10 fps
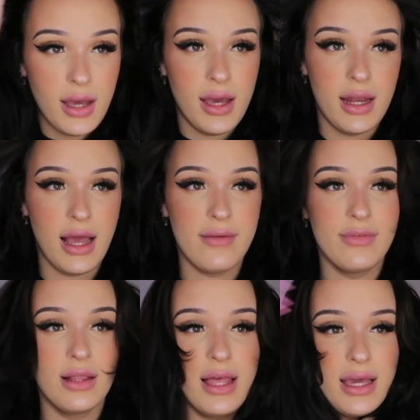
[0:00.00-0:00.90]
I
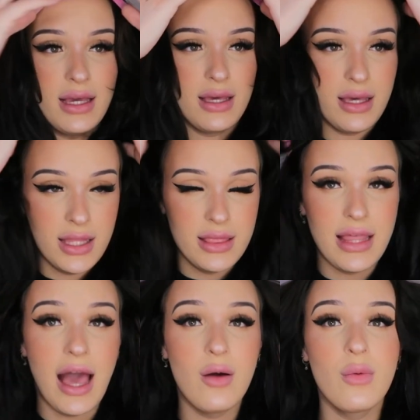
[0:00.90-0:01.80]
feel like in
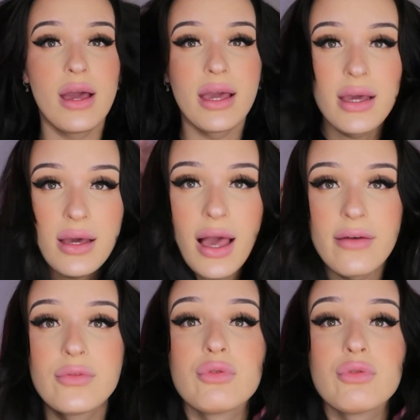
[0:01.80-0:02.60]
that way I've